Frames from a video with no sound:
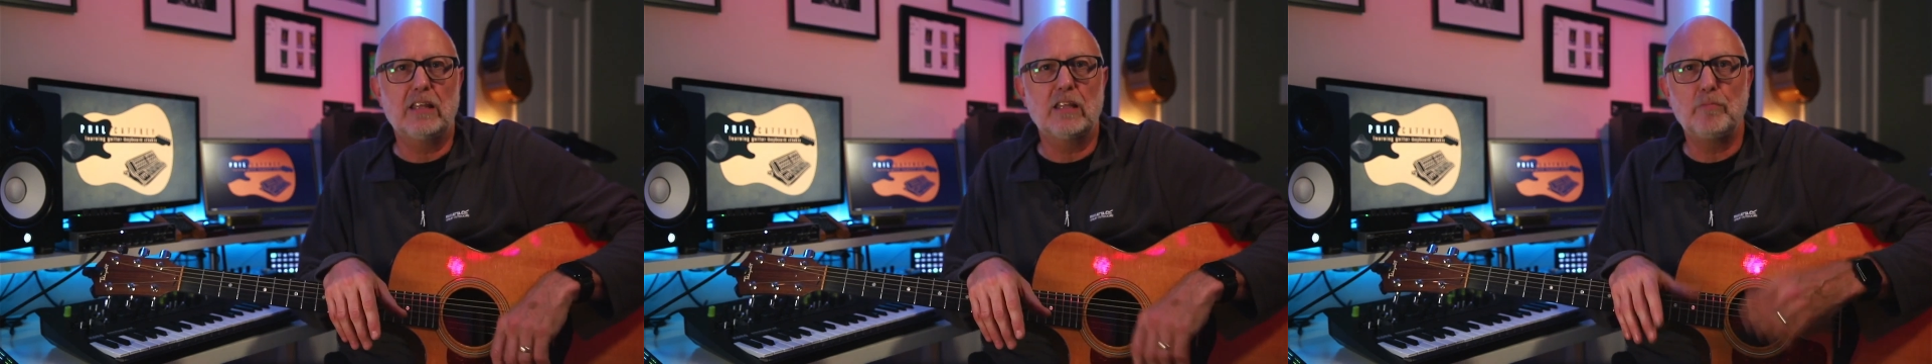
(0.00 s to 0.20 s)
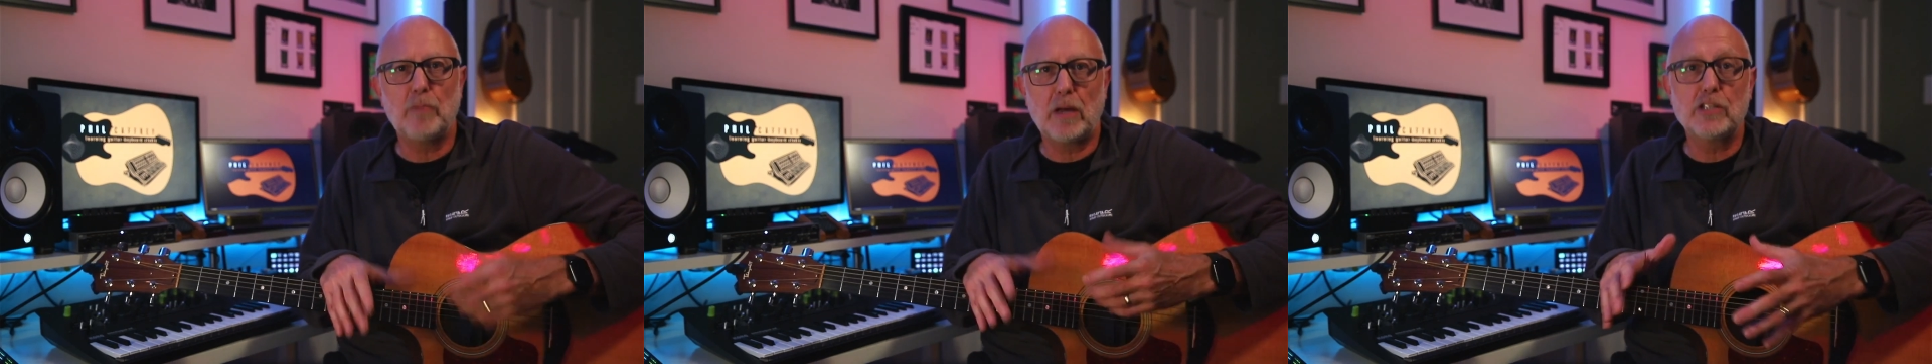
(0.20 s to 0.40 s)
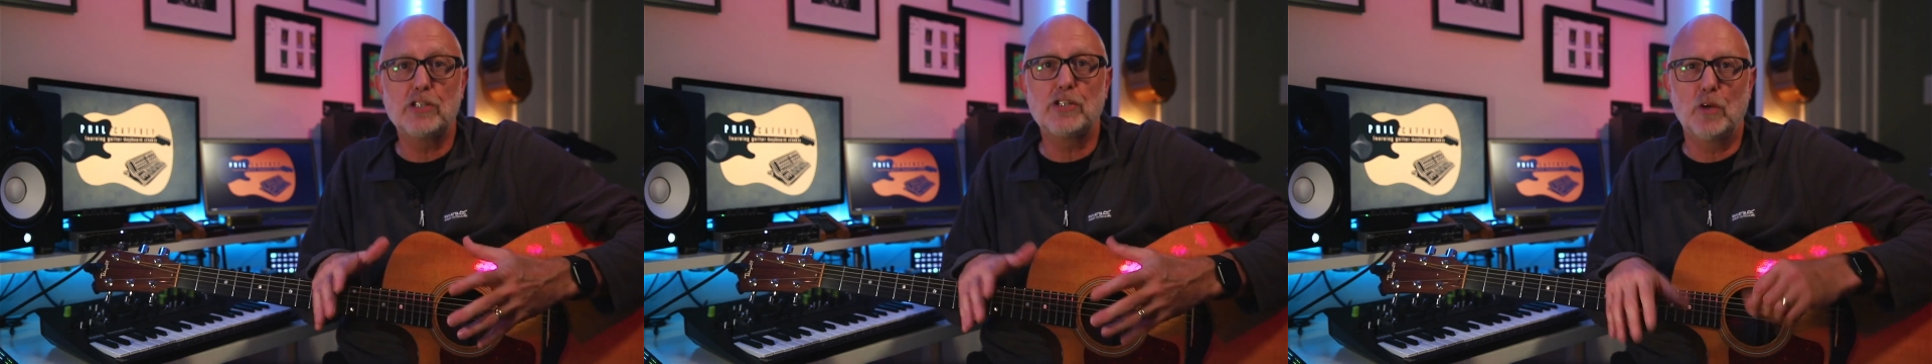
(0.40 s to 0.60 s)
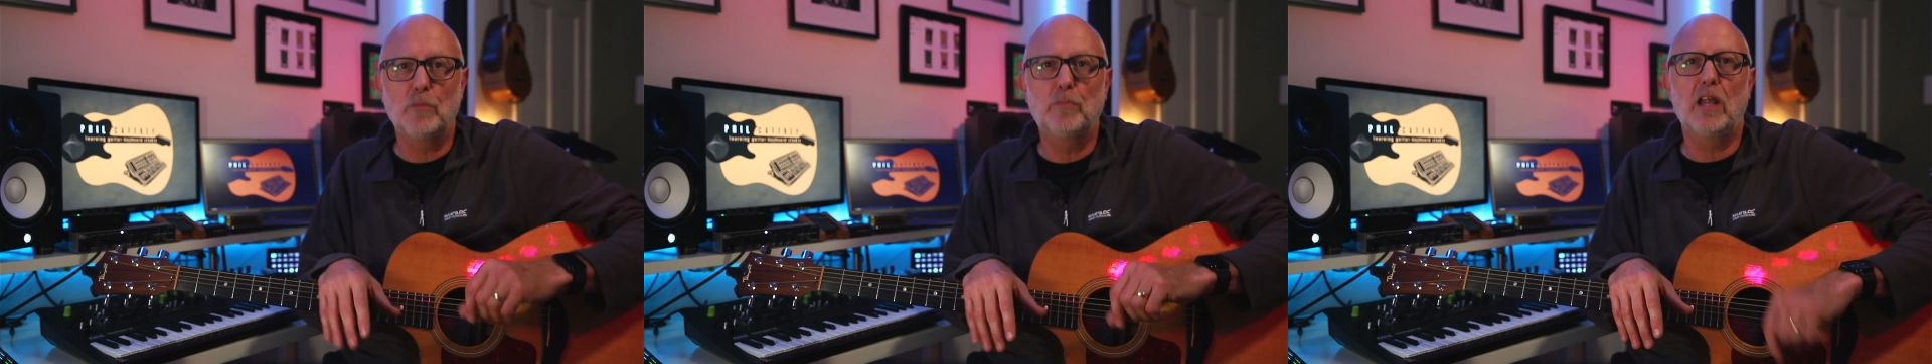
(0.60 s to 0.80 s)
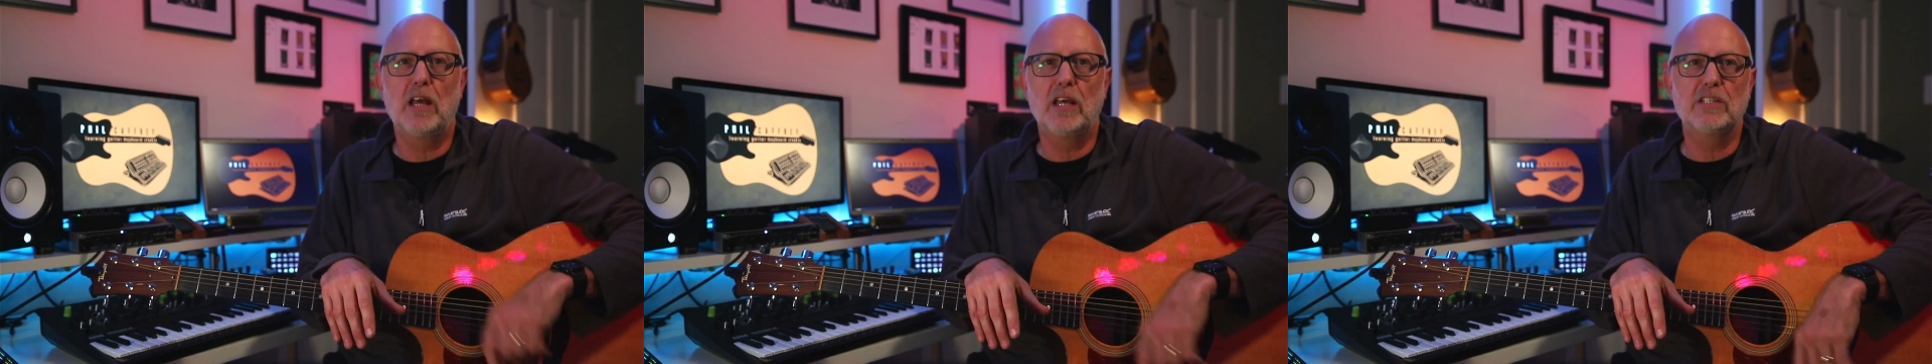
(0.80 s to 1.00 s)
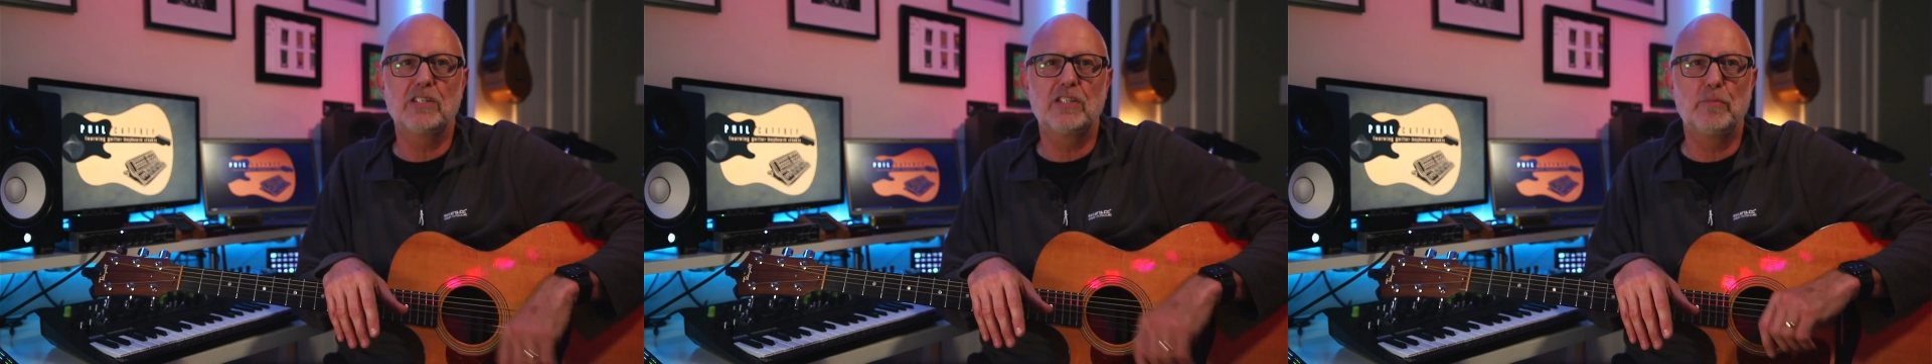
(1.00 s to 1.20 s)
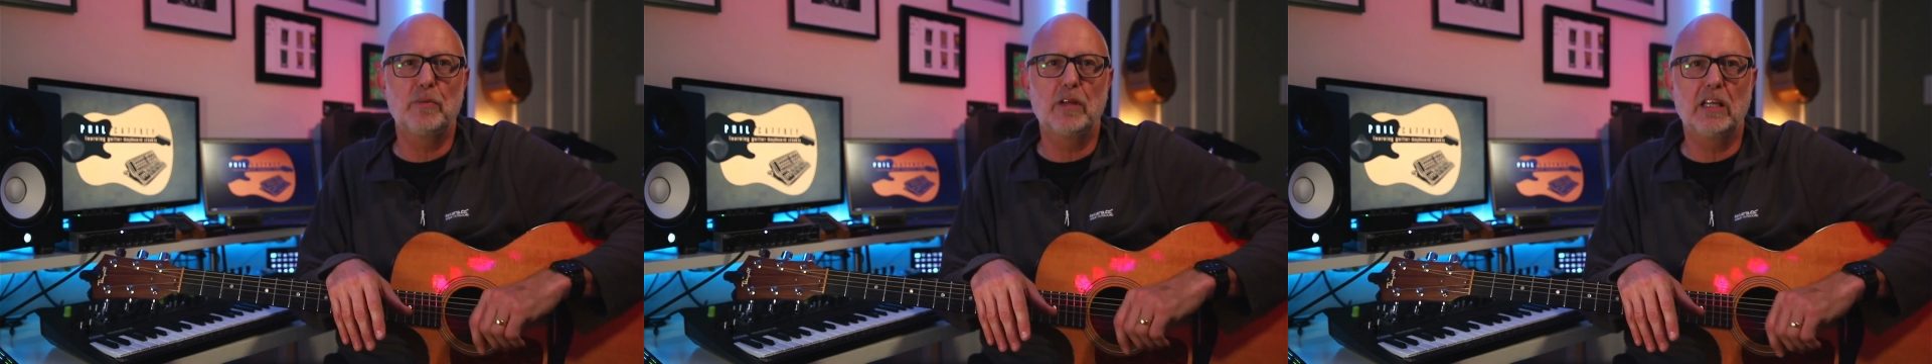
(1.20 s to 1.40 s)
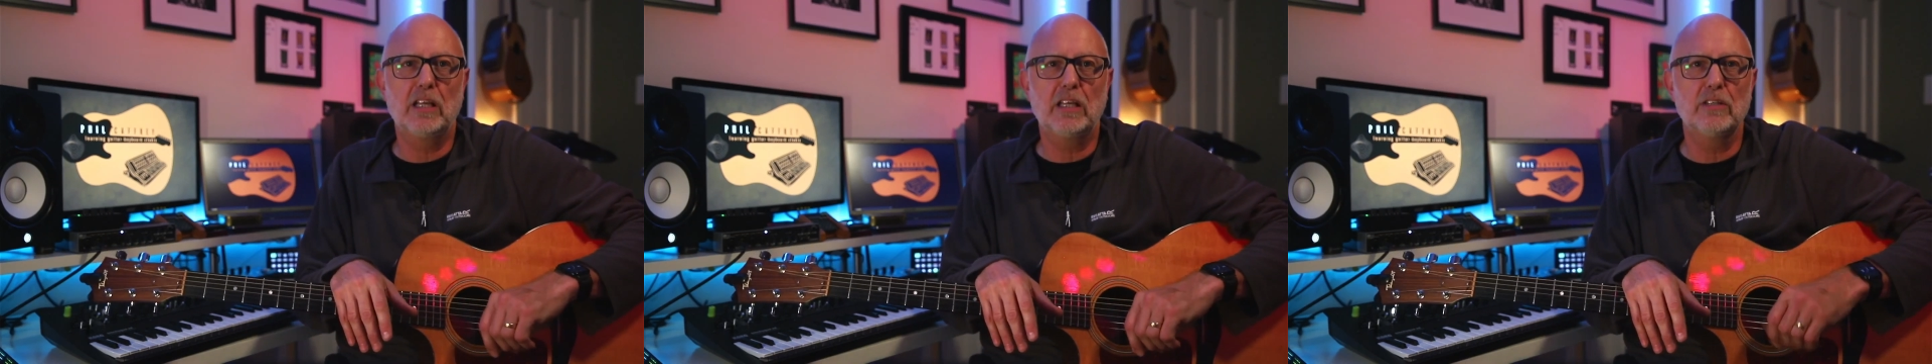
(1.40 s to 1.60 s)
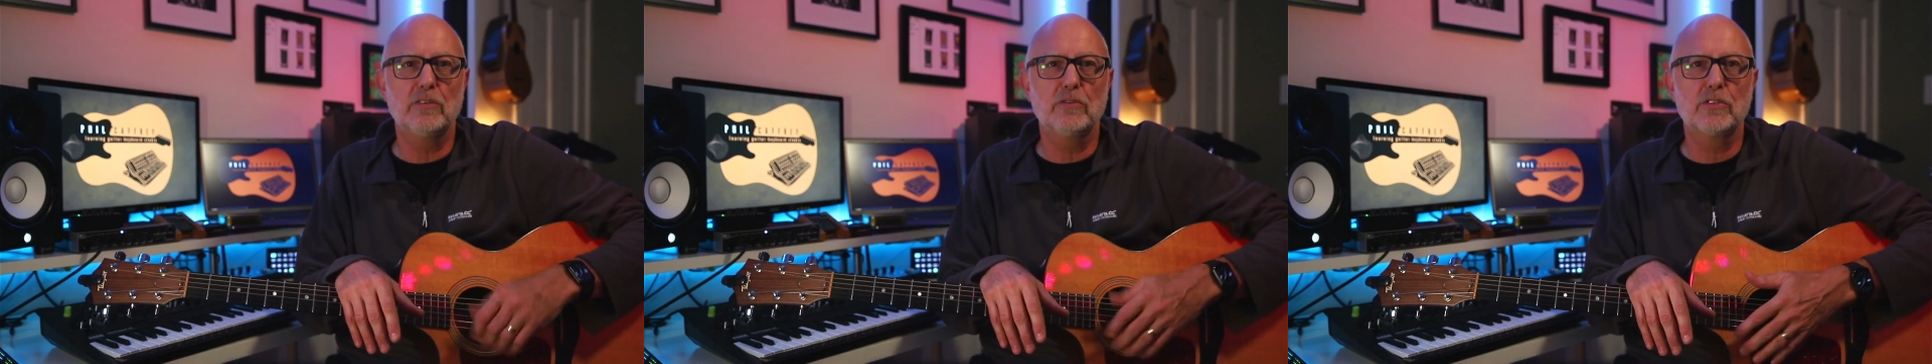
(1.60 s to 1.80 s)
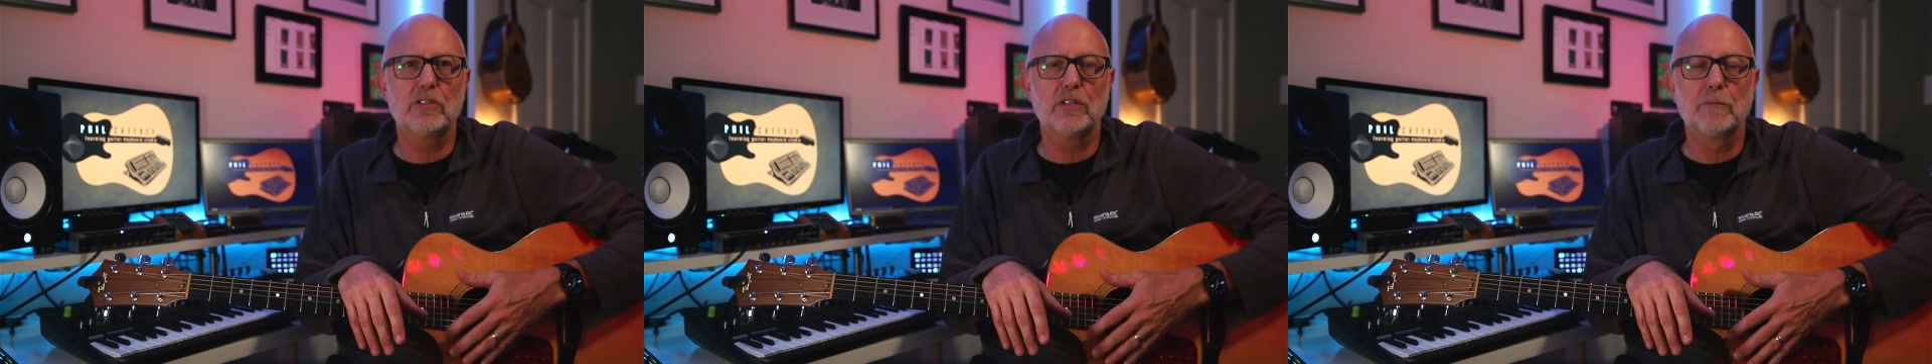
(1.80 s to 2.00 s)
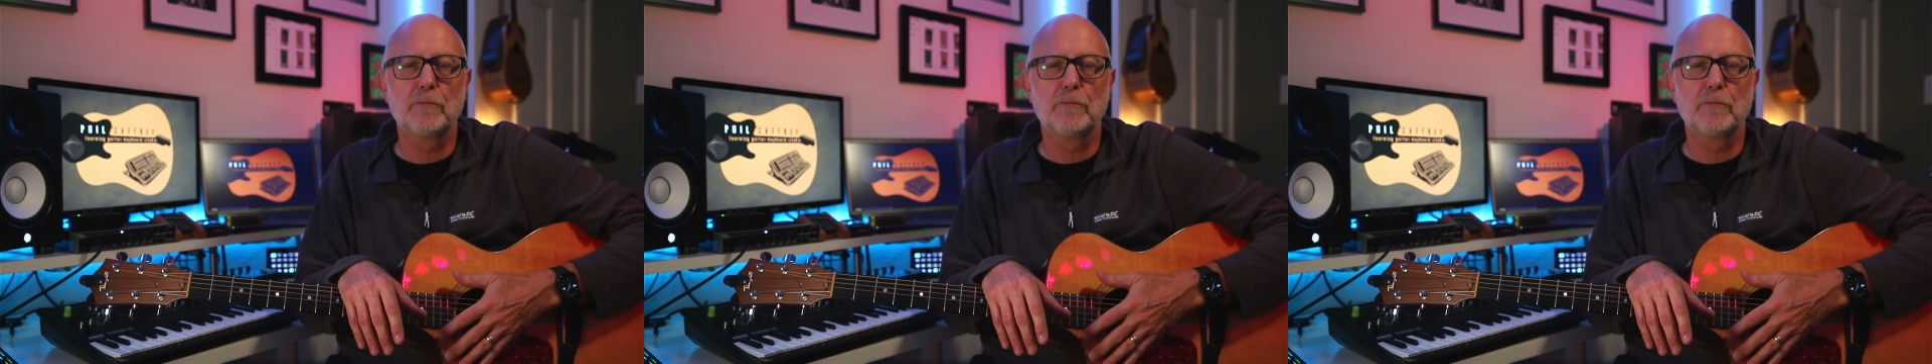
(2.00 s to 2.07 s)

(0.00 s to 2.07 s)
that banjo players typically use.